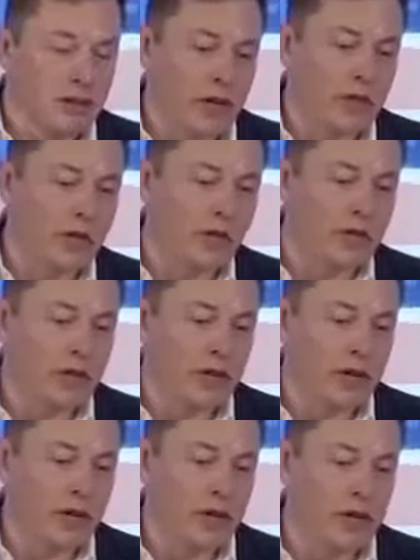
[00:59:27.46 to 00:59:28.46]
making life
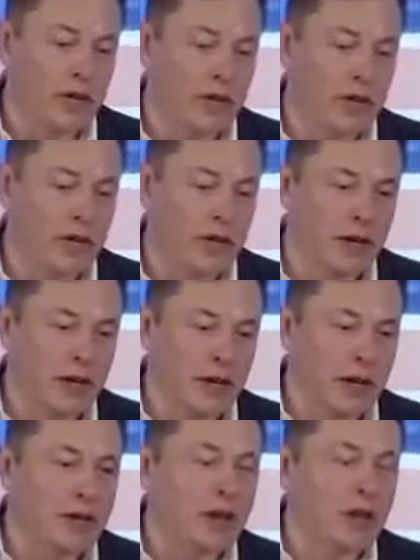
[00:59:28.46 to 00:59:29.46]
multiplanetary.
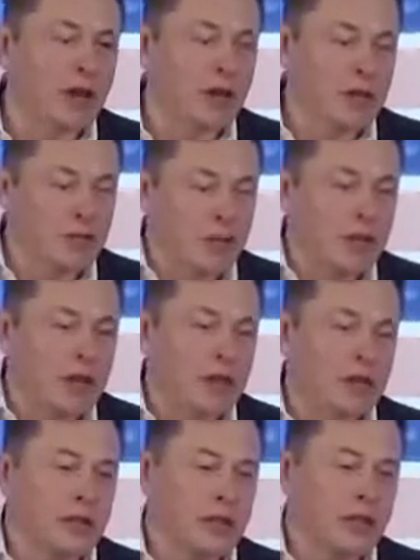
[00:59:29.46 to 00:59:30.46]
I mean,
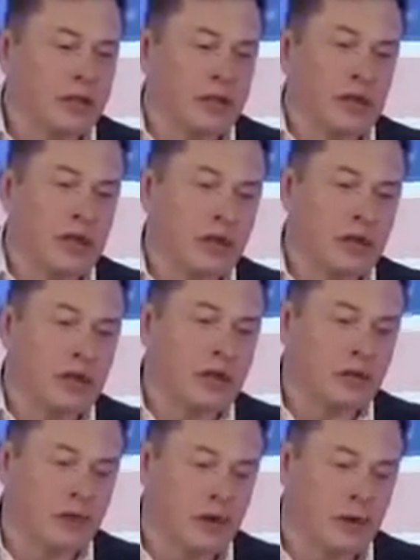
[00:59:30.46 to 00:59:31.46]
just like if you say, what are the
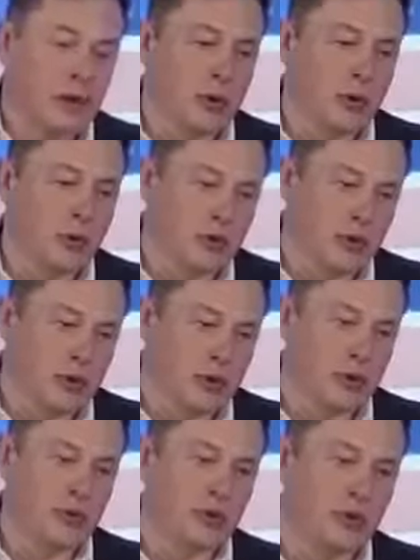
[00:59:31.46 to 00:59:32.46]
things that are important
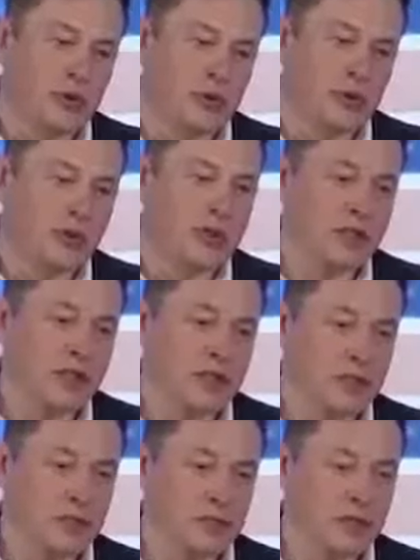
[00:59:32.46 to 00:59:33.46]
for
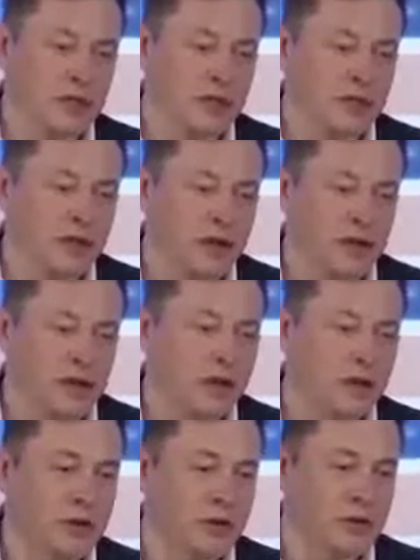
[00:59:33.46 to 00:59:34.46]
civilization as we know it to have a
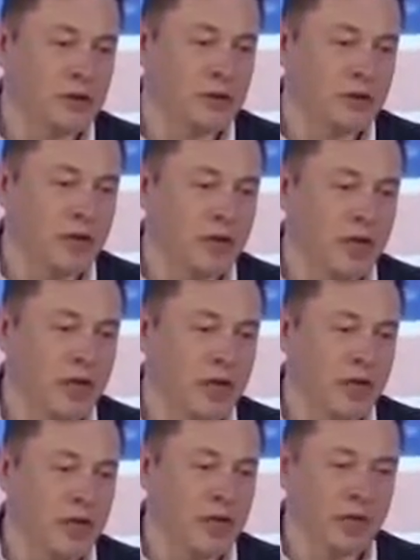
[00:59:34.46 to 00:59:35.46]
good future?
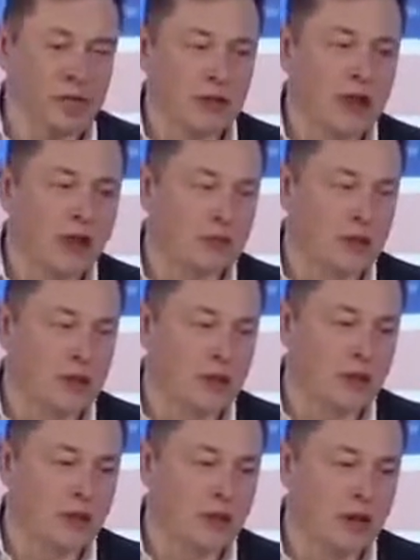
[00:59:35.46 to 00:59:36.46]
Those are the things that
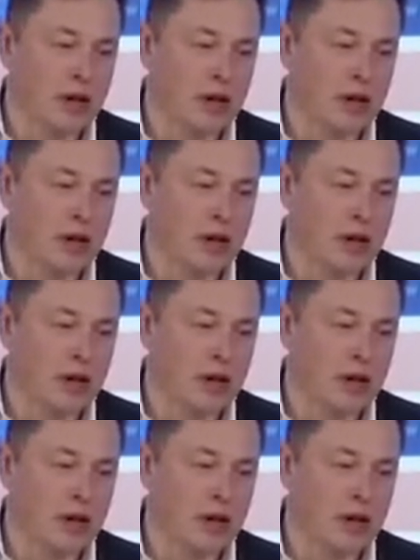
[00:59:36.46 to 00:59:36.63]
are